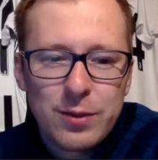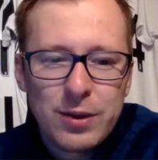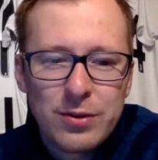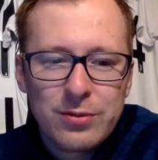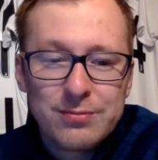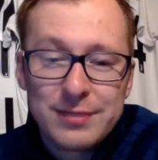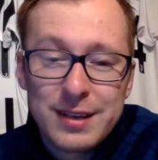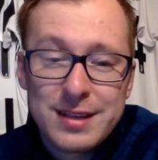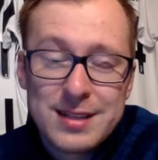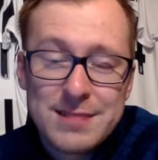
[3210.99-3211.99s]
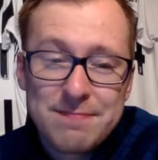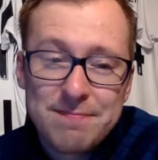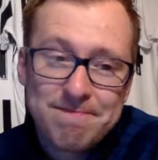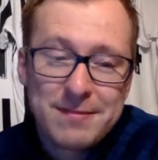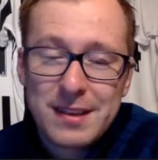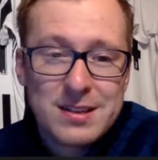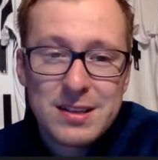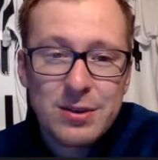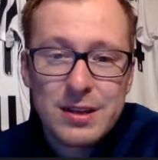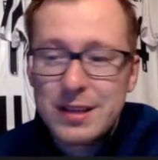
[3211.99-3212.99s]
Piero. Yes, that's
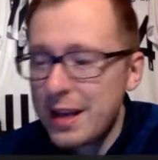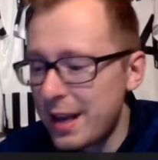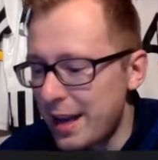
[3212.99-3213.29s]
how it is.